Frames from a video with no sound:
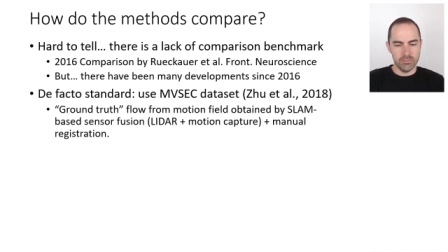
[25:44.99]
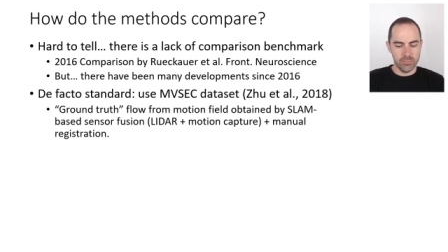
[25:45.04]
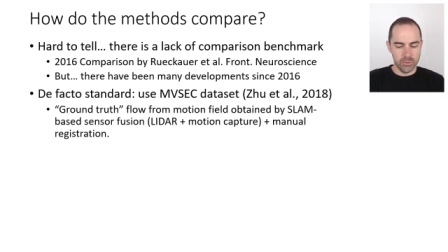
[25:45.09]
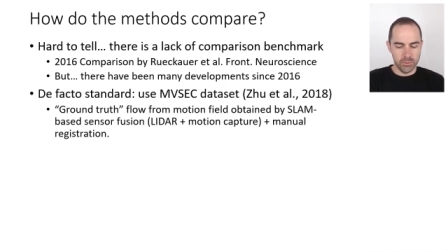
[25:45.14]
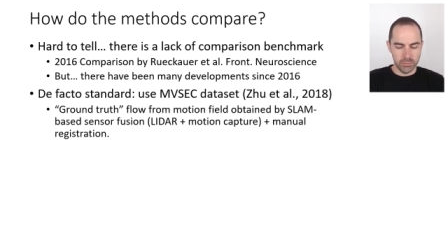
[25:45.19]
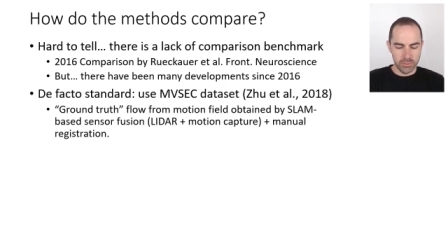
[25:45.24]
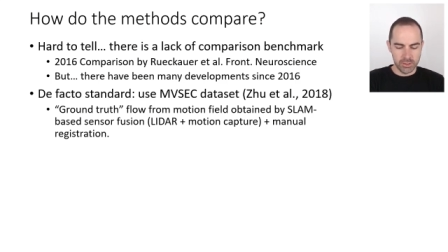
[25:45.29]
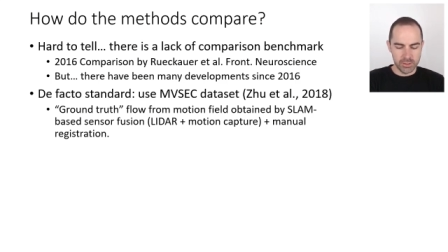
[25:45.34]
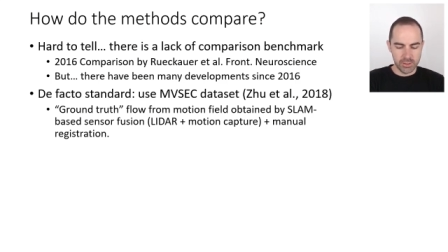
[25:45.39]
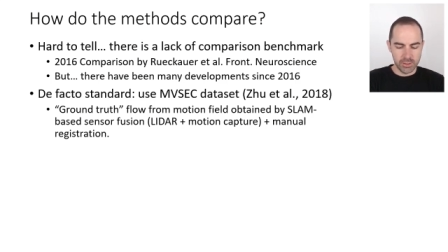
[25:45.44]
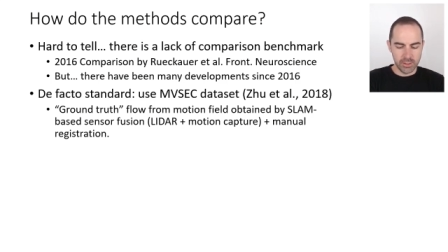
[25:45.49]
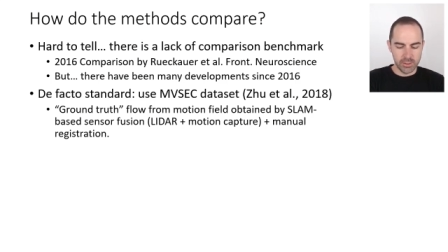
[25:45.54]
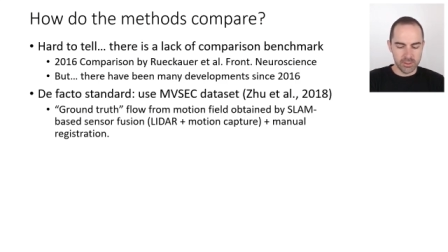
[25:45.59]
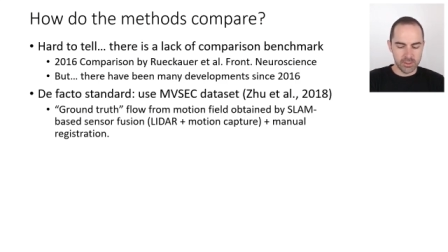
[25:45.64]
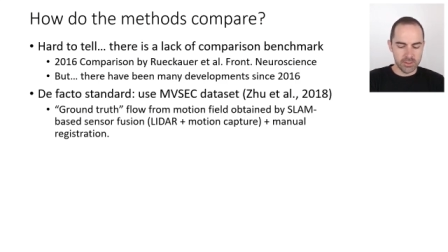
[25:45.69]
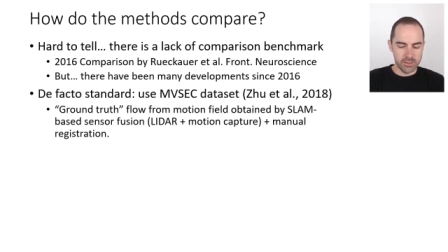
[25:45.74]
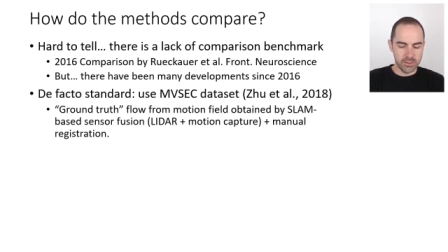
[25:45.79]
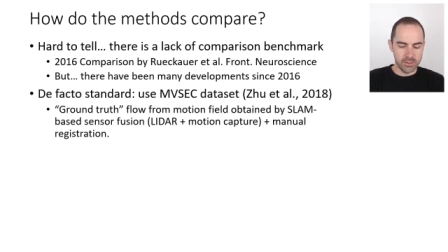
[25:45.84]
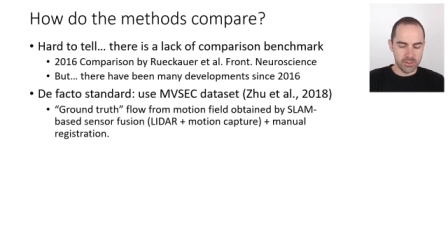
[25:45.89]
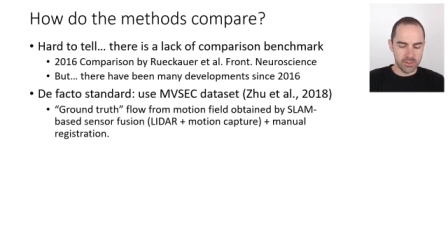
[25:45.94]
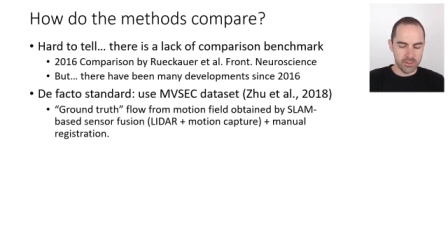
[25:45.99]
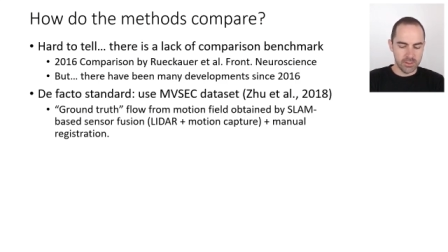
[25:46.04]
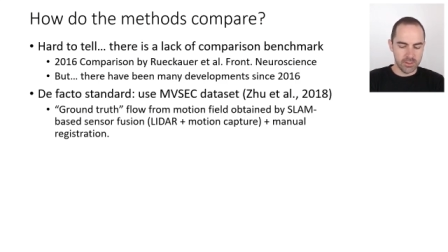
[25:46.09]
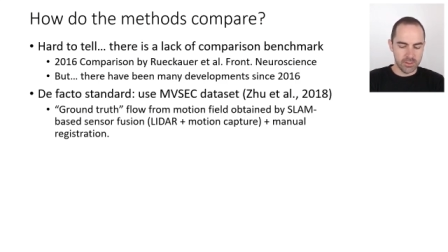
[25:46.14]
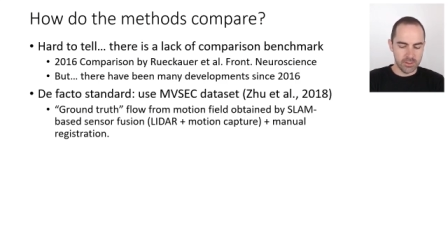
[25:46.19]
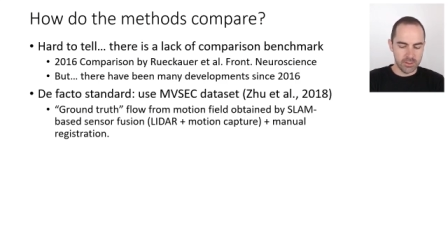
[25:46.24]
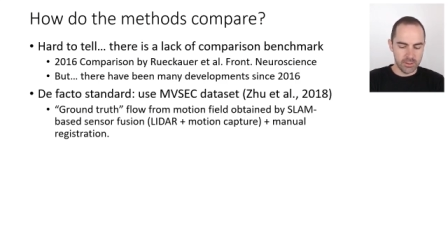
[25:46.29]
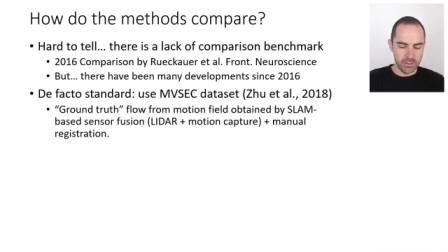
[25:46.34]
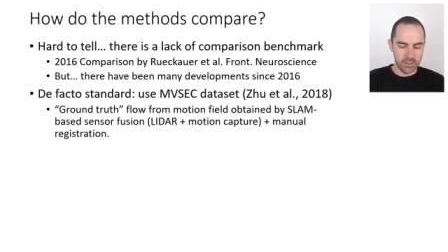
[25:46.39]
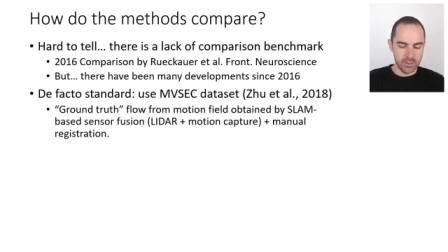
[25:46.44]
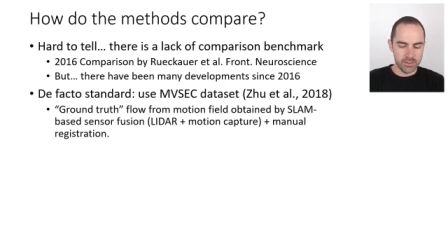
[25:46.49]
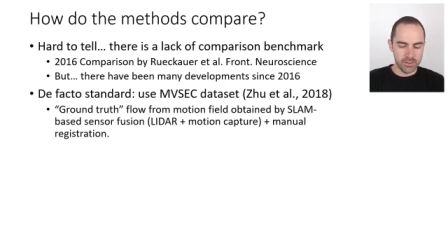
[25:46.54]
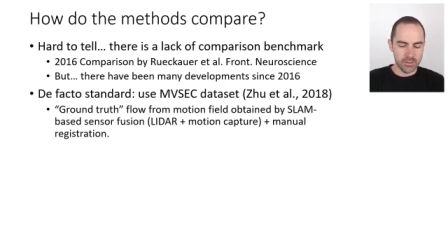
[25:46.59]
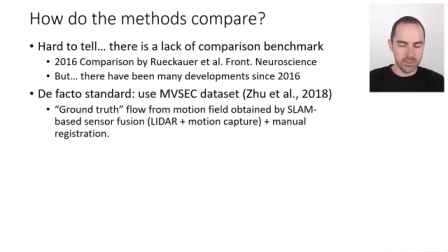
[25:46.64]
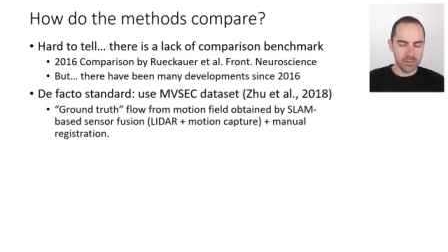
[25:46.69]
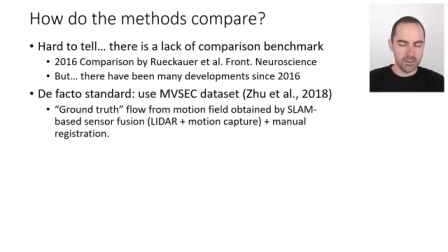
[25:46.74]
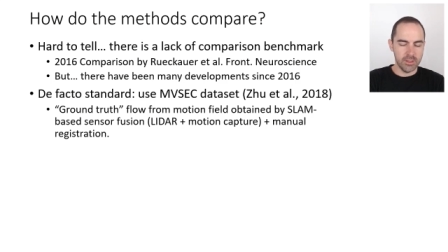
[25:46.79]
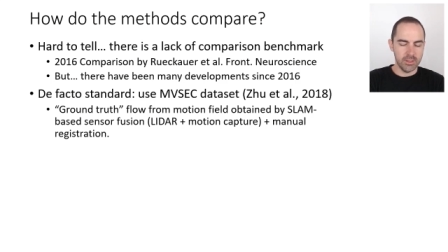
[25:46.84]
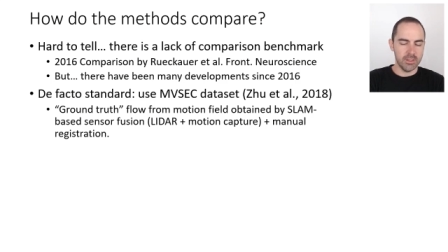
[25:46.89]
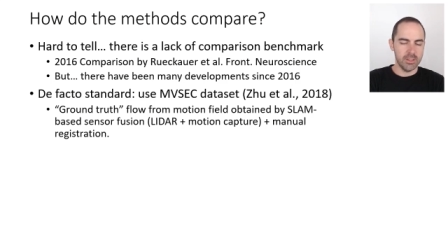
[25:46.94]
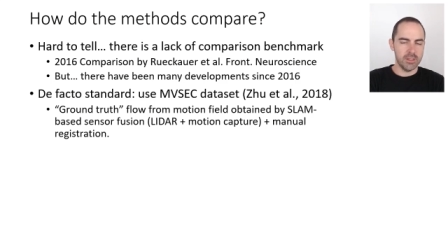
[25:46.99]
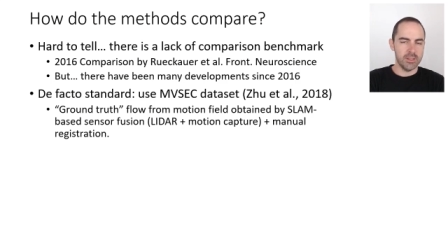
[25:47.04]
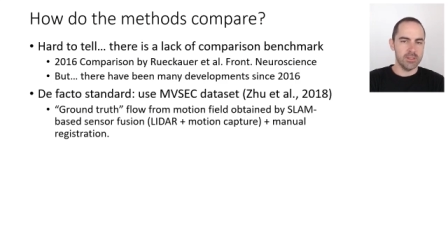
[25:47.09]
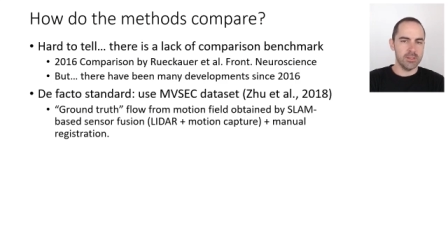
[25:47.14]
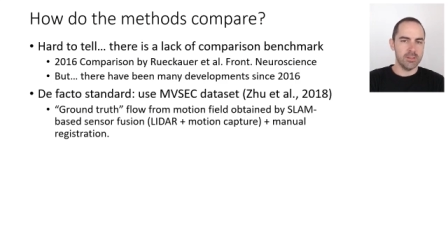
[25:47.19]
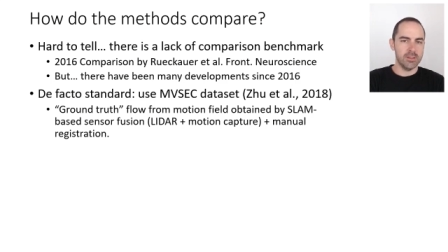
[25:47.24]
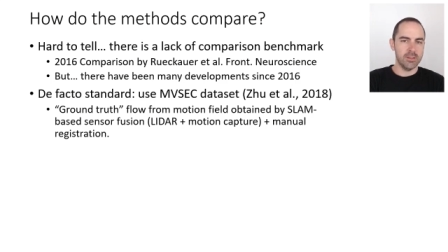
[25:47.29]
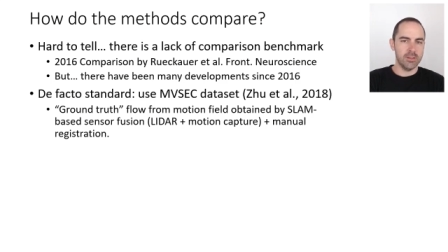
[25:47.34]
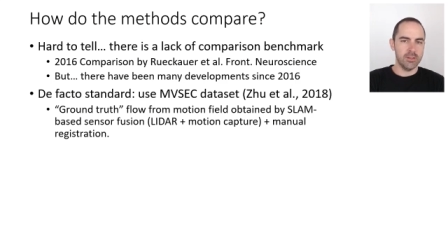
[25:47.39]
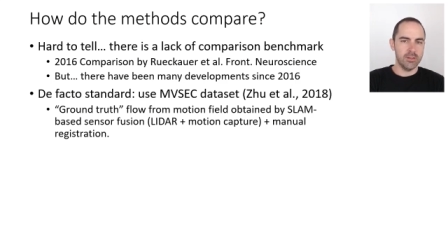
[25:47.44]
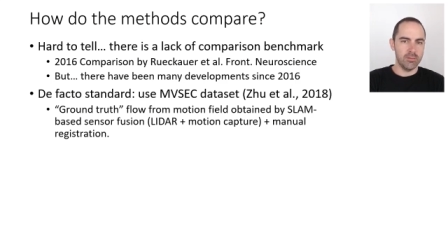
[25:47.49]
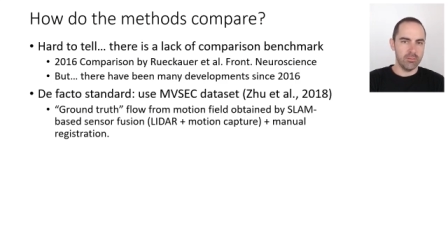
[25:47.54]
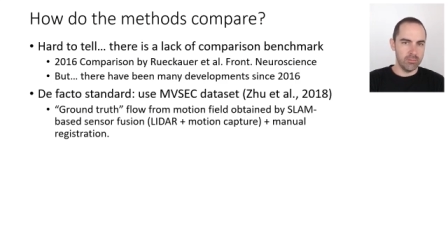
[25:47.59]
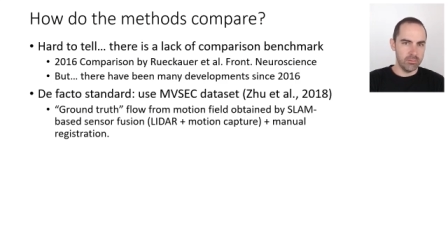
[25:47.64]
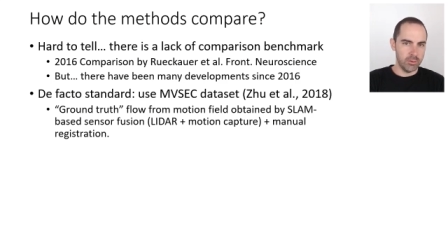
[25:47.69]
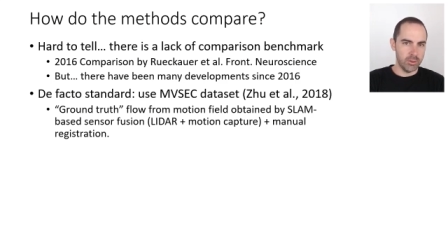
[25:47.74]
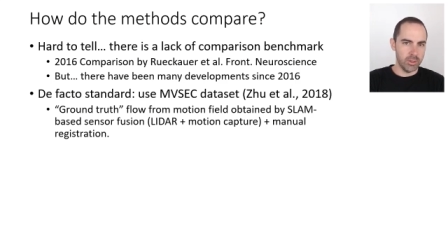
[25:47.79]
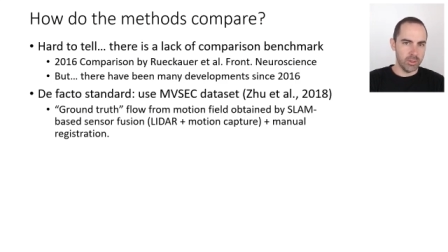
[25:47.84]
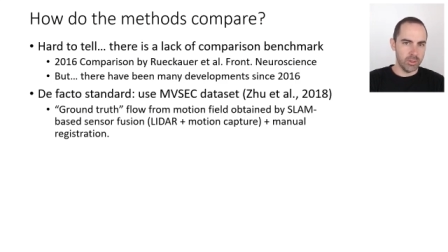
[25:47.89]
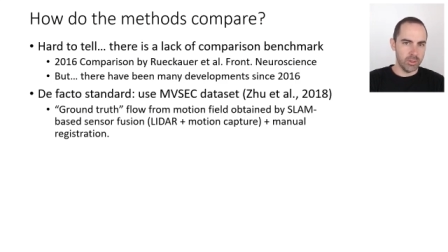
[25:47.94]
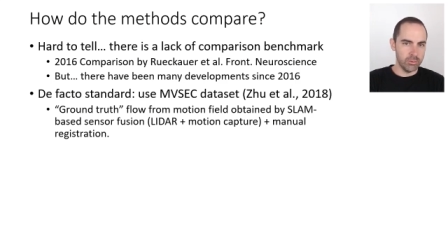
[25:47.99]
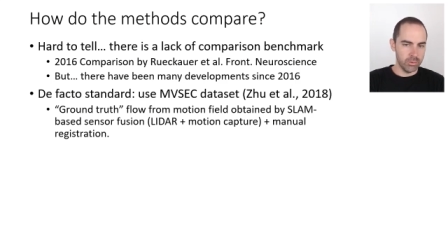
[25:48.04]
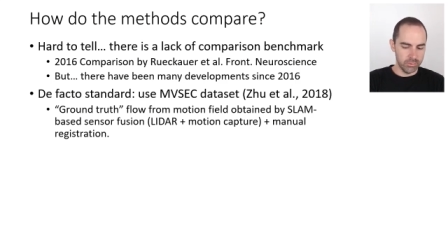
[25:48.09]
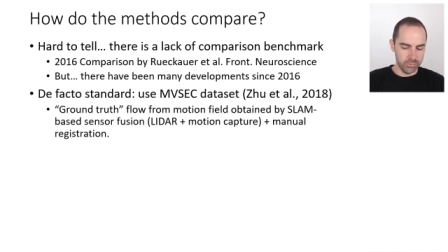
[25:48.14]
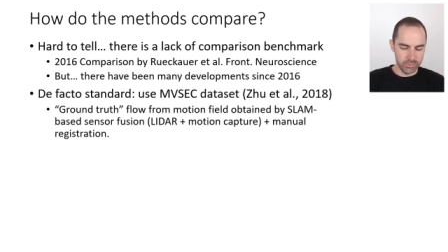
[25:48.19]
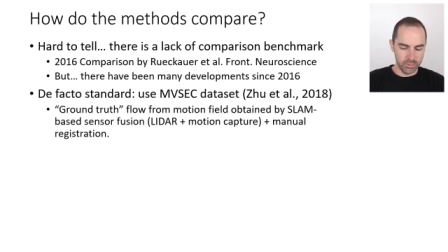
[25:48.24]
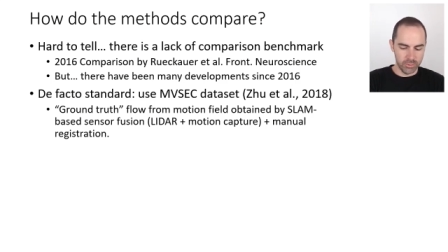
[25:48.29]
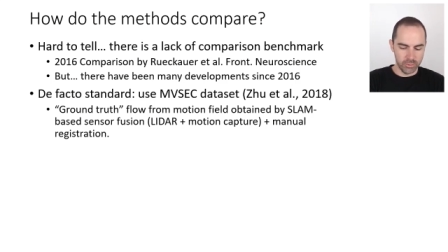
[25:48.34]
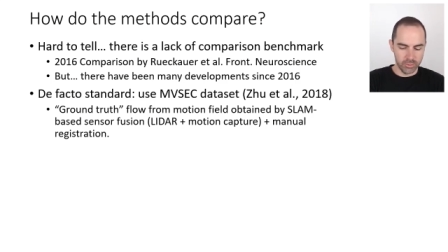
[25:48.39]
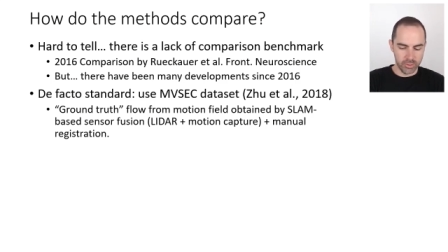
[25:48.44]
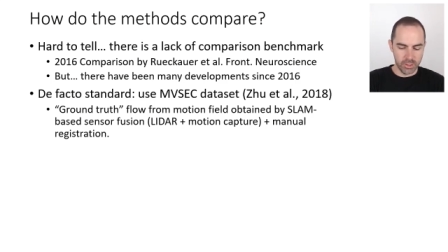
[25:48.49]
so basically this is a data set that has ground truth flow.